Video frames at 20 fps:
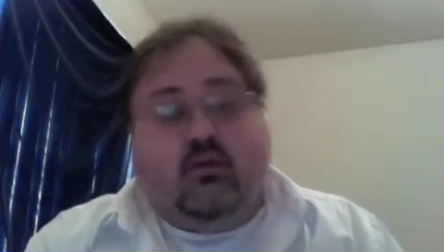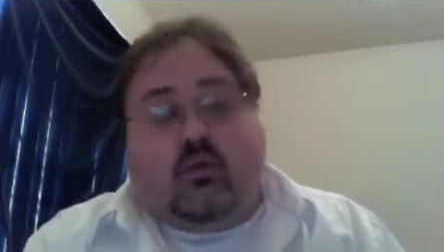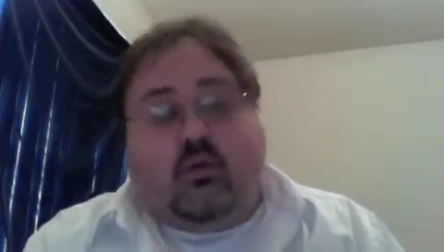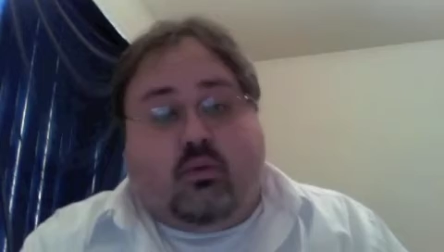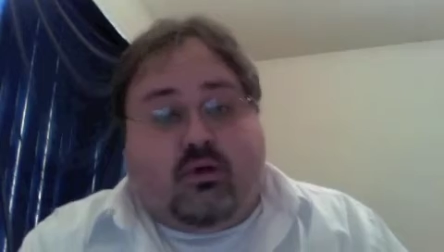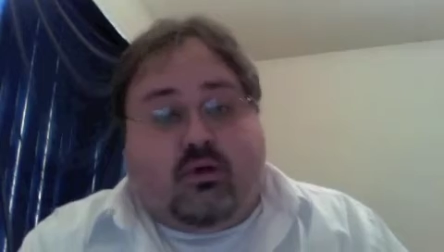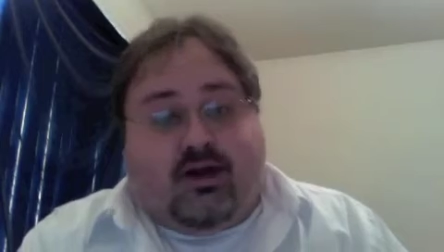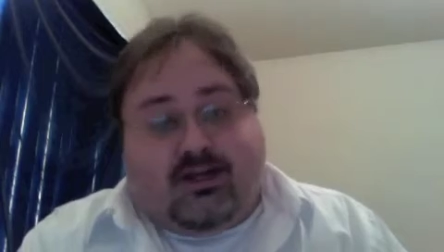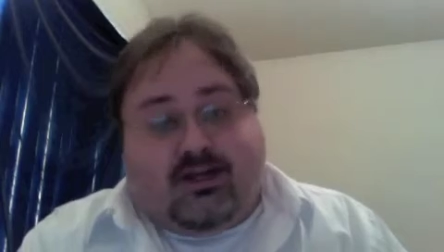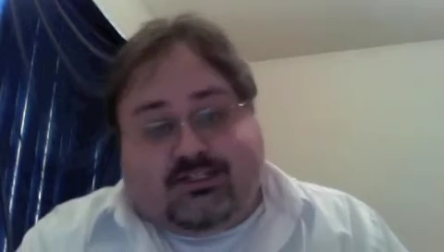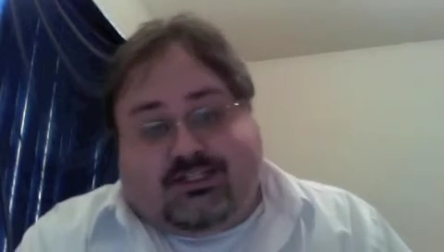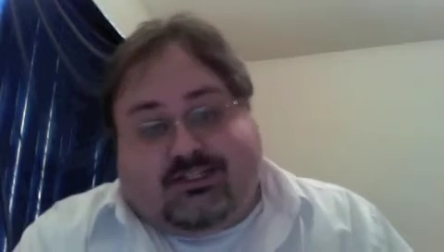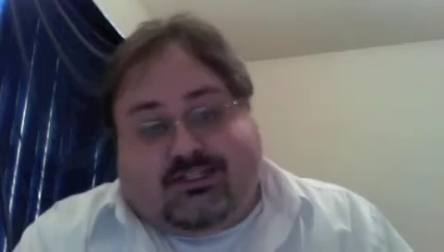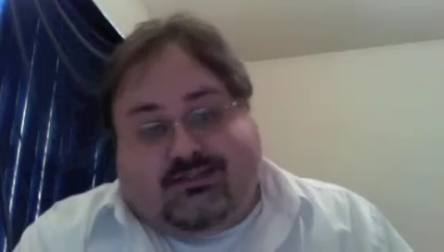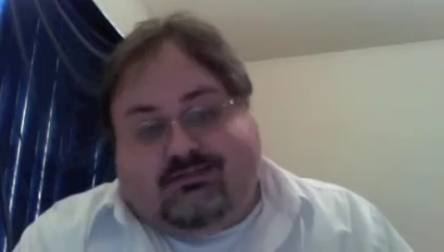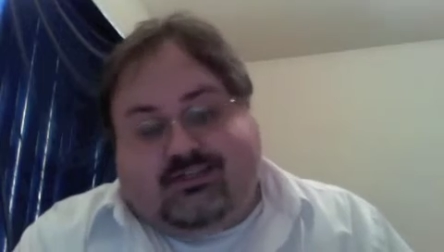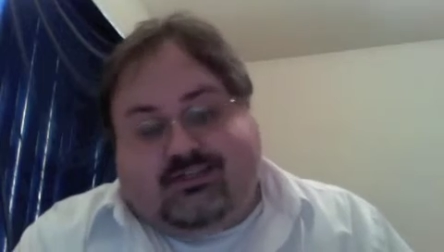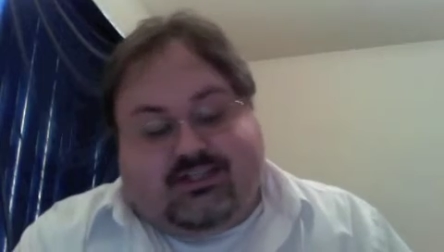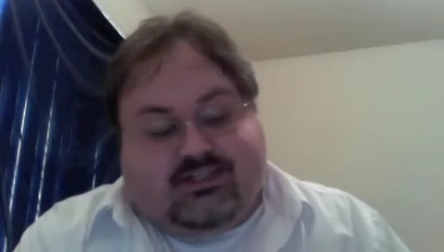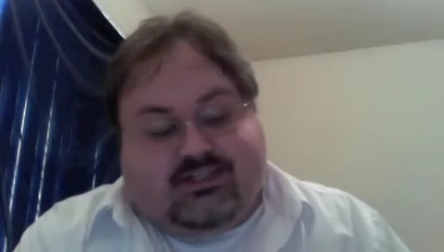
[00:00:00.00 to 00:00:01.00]
Watch, it
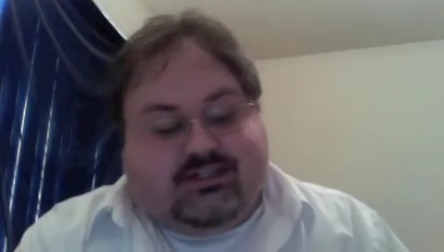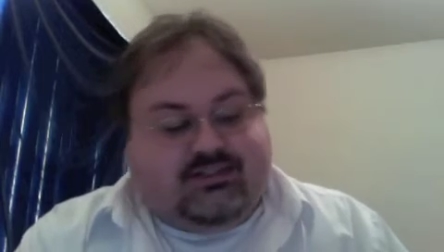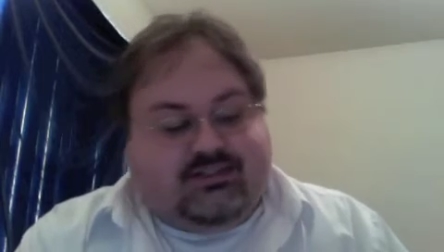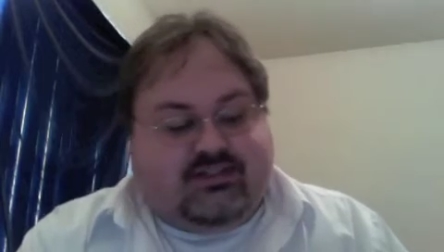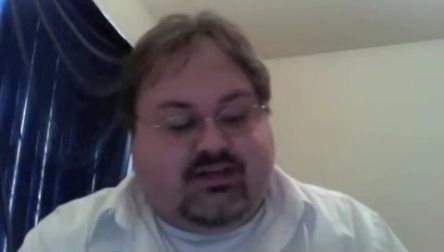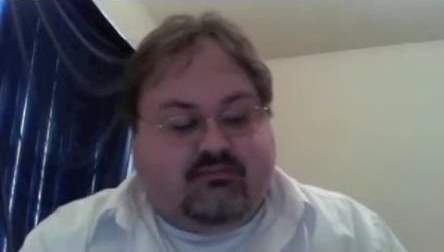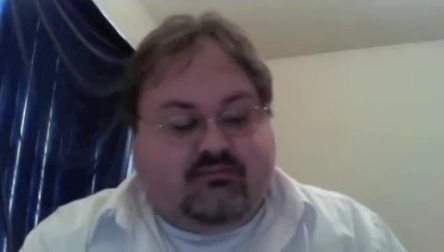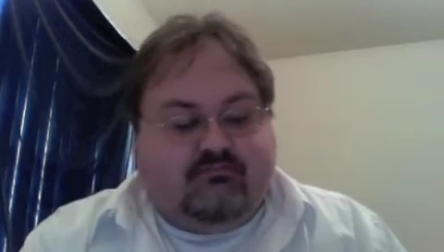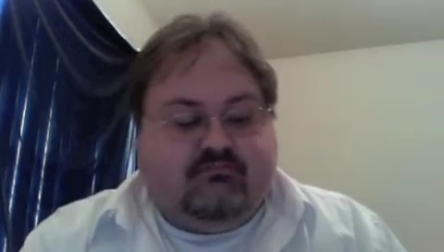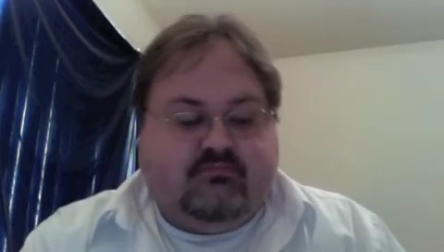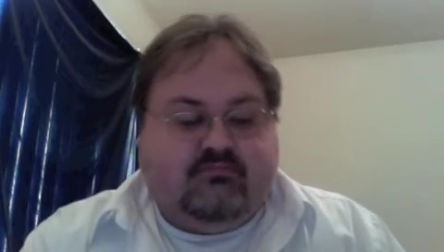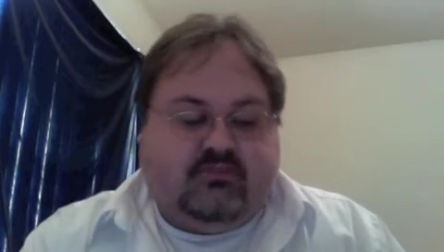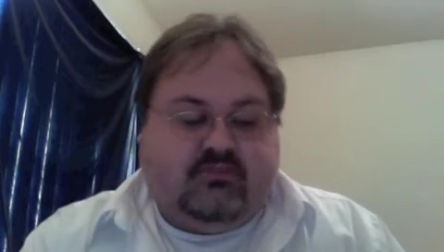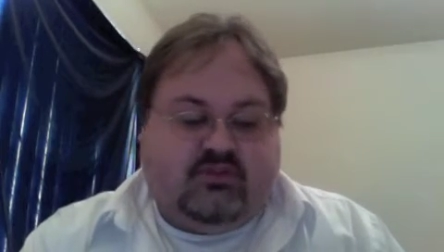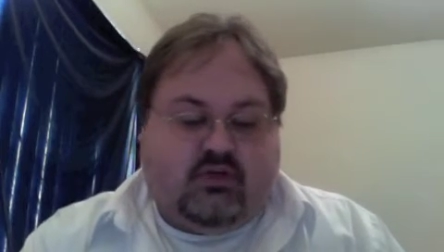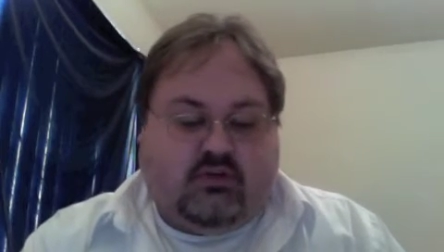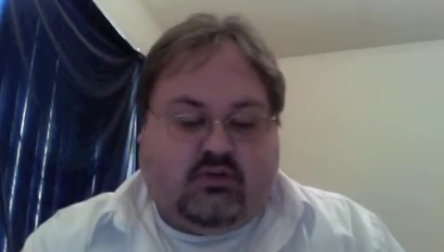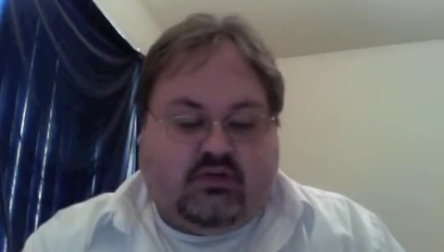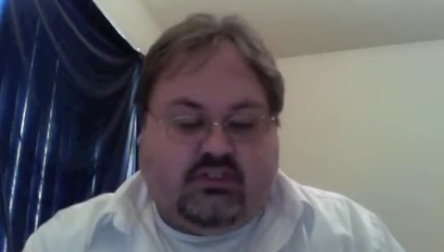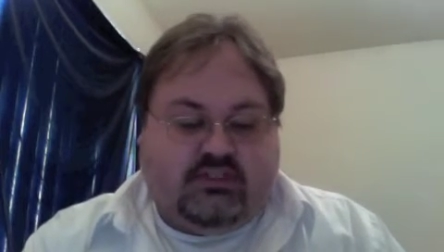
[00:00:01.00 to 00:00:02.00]
is, and I'm
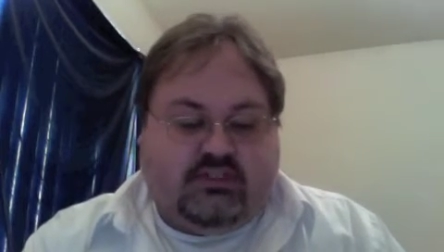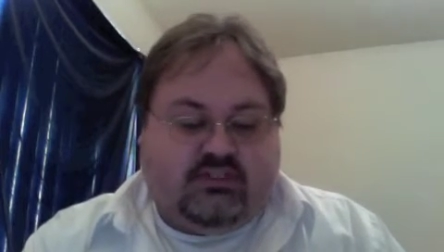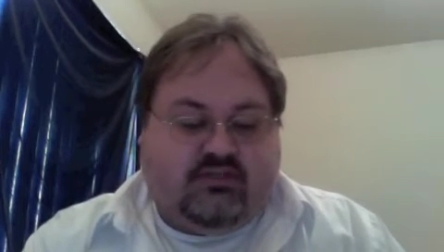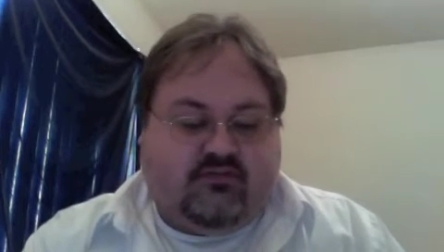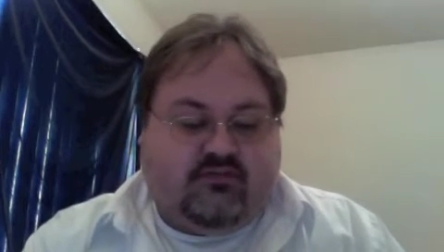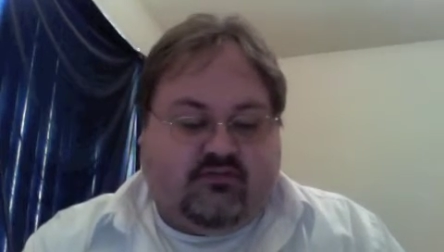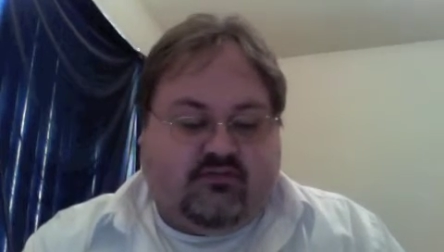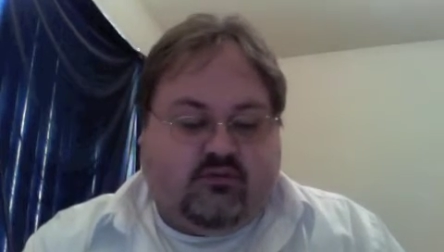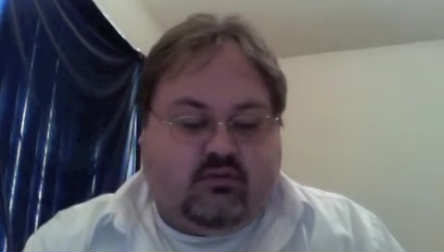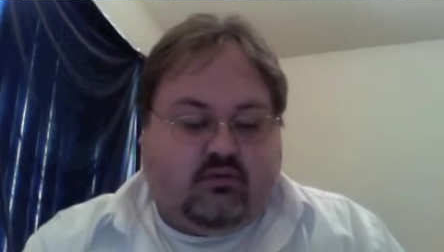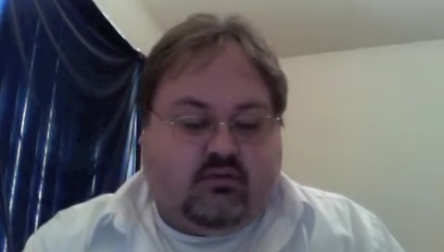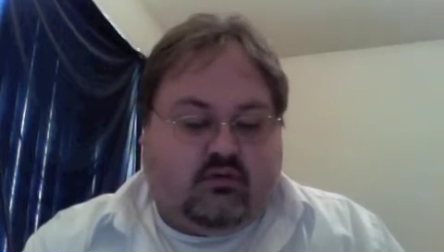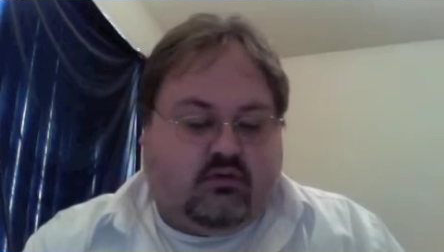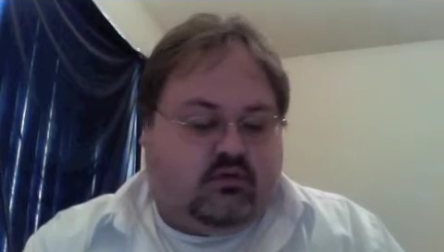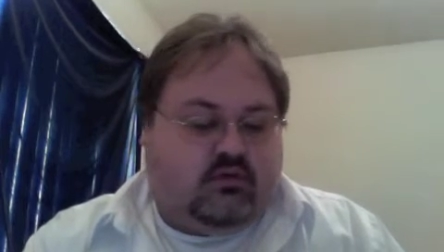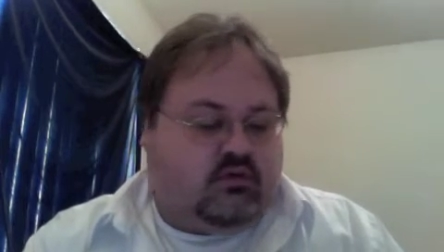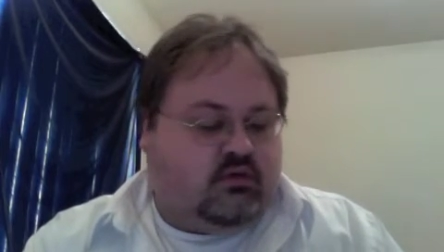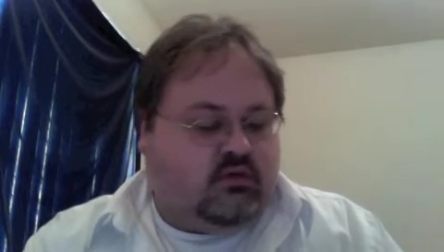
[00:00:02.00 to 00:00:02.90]
totally just a fool.